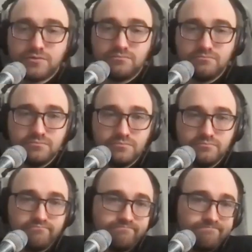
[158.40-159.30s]
also, want see
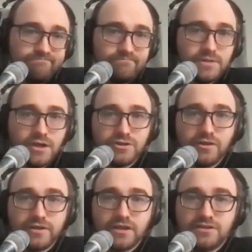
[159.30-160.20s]
them and also, like,
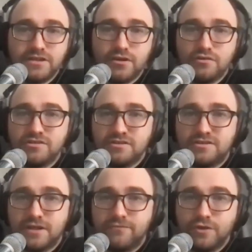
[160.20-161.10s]
like the that. Deals or, and
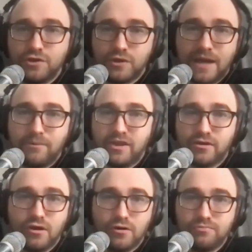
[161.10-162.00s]
stuff usually happen
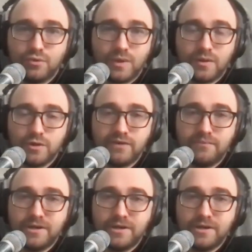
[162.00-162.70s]
like all throughout November.